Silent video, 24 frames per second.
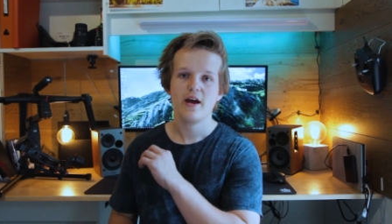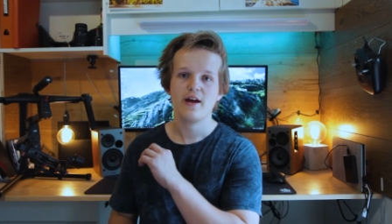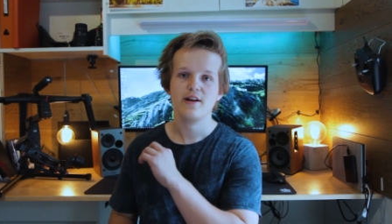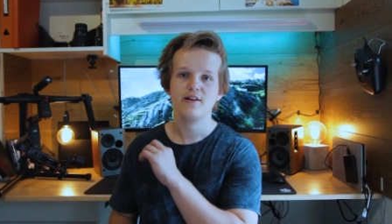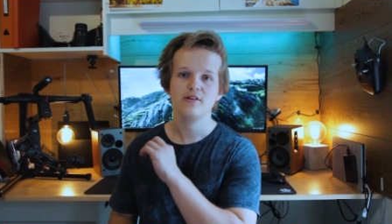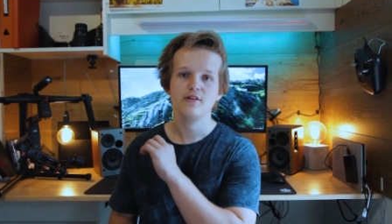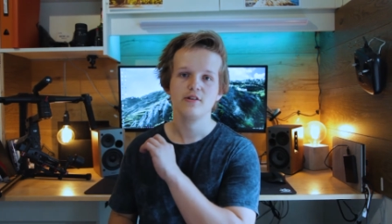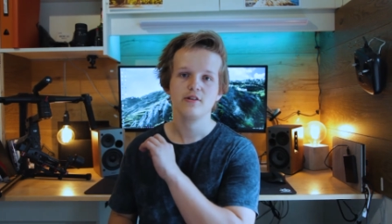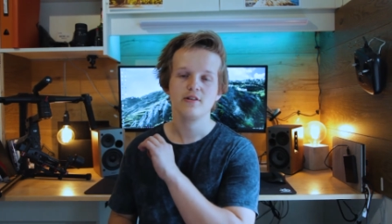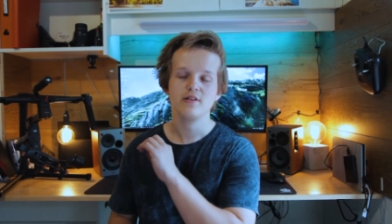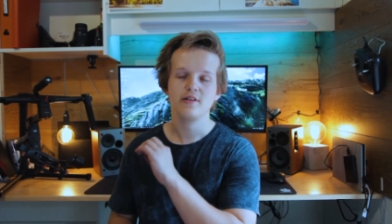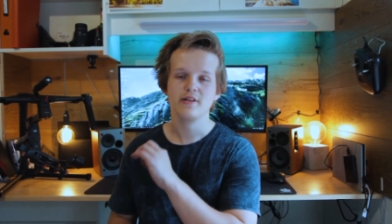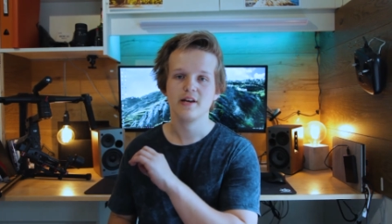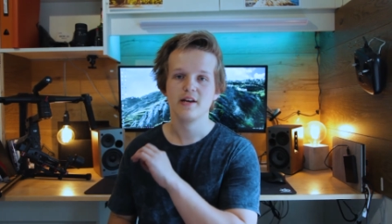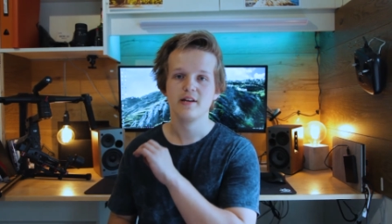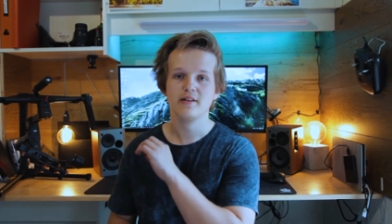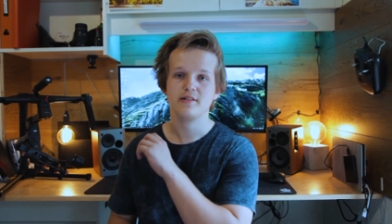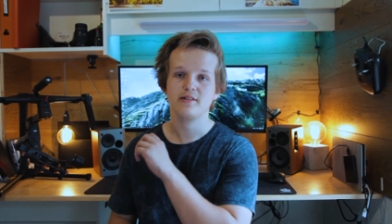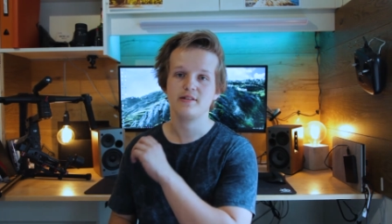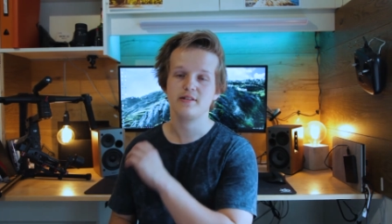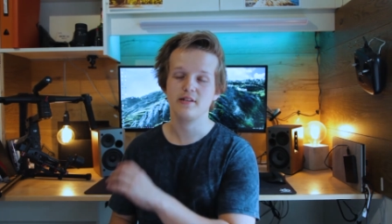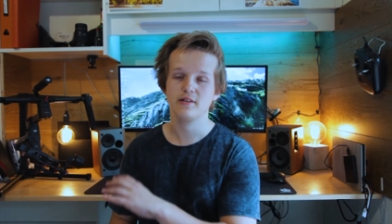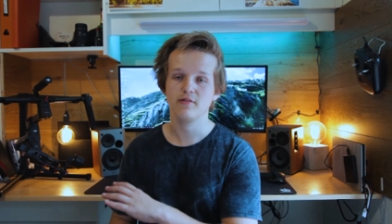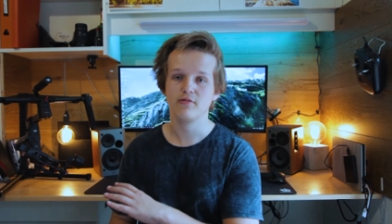and you can
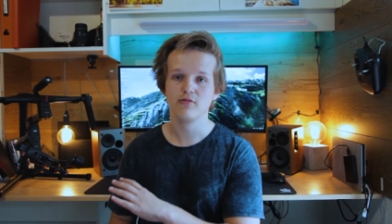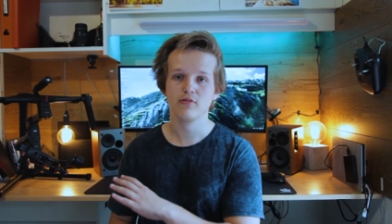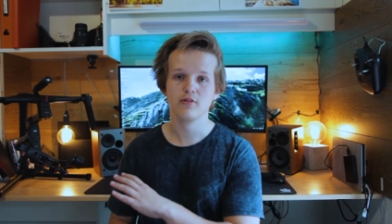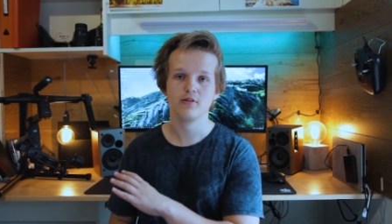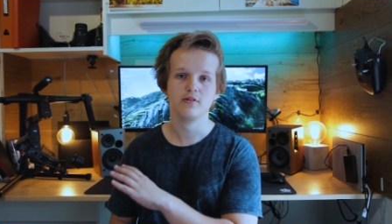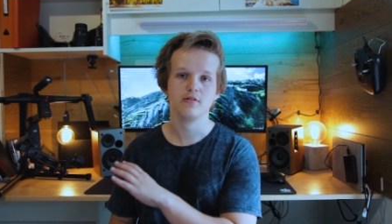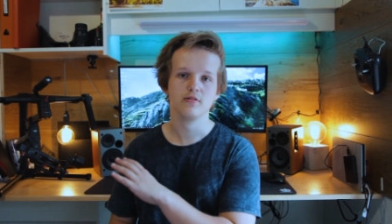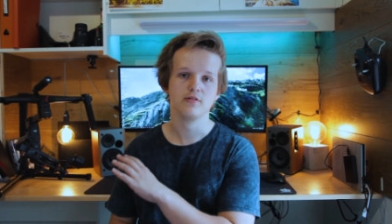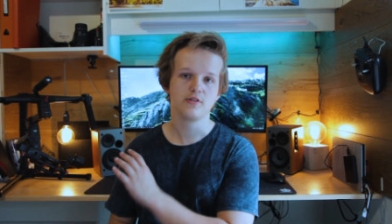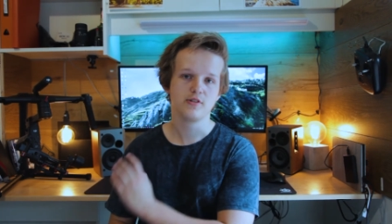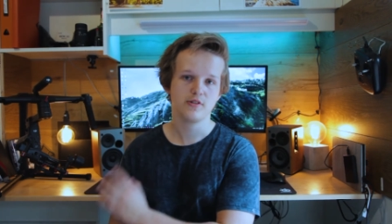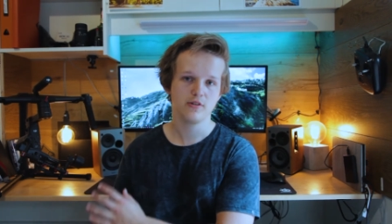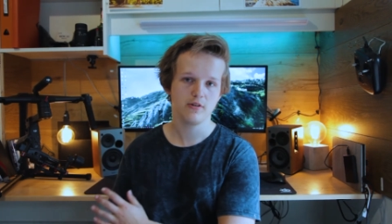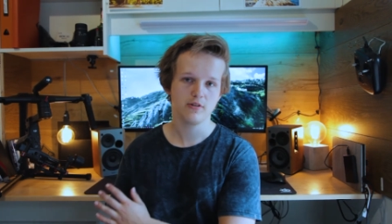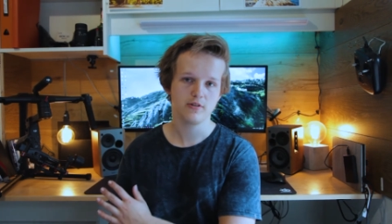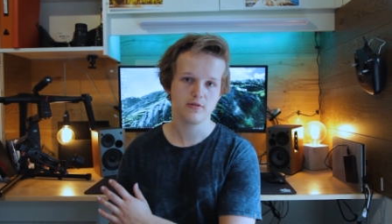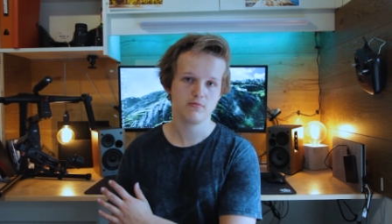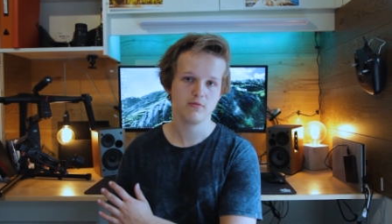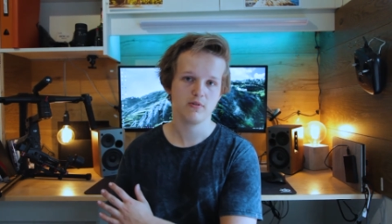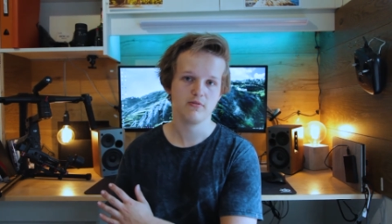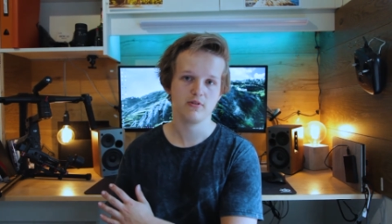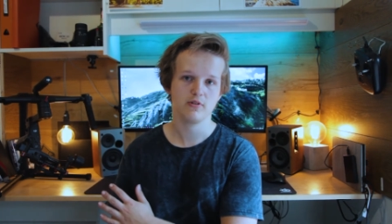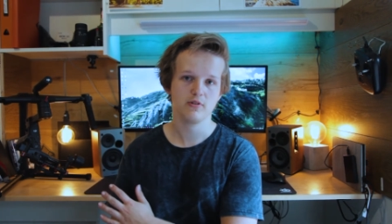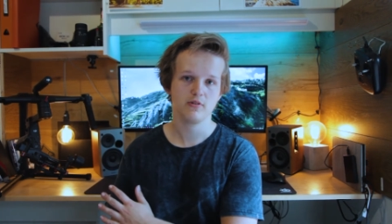get different
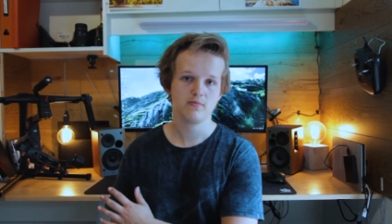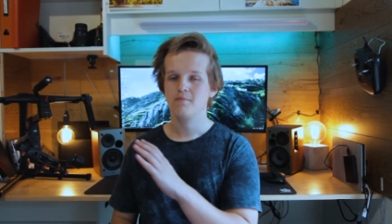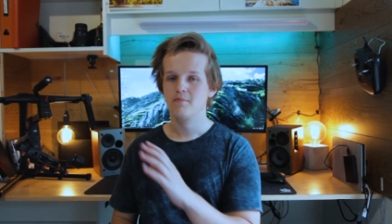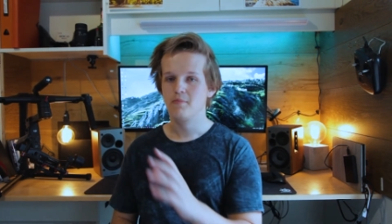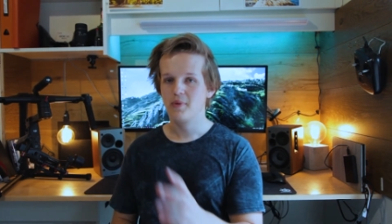shots with it.